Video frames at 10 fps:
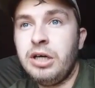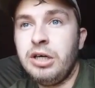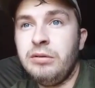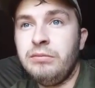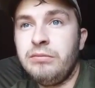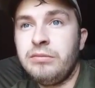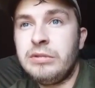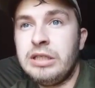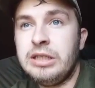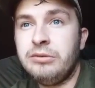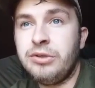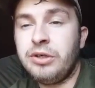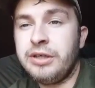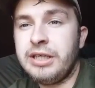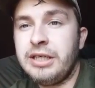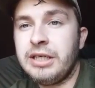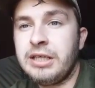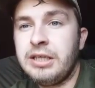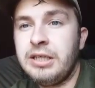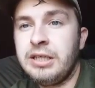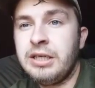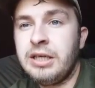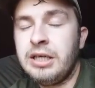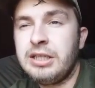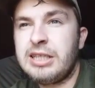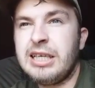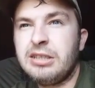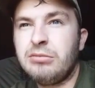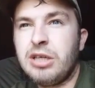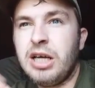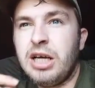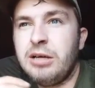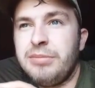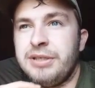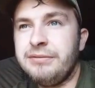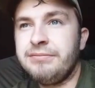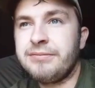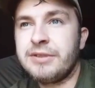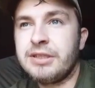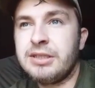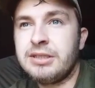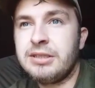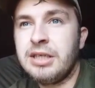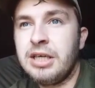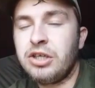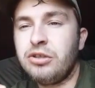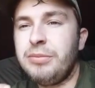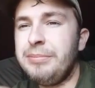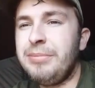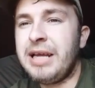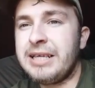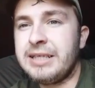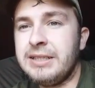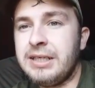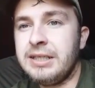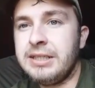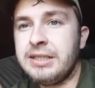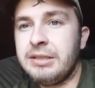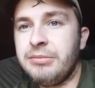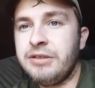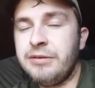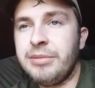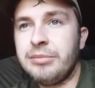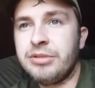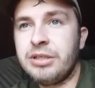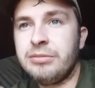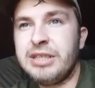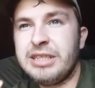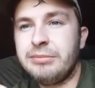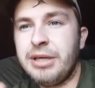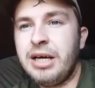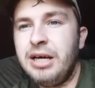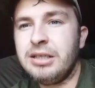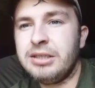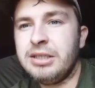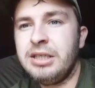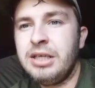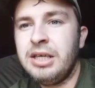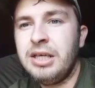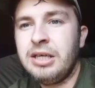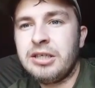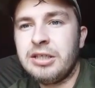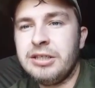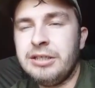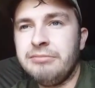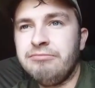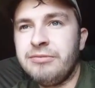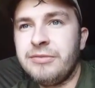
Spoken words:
a little night here to get some carp in, because I've been blanking lately at my other membership. It is a bit harder and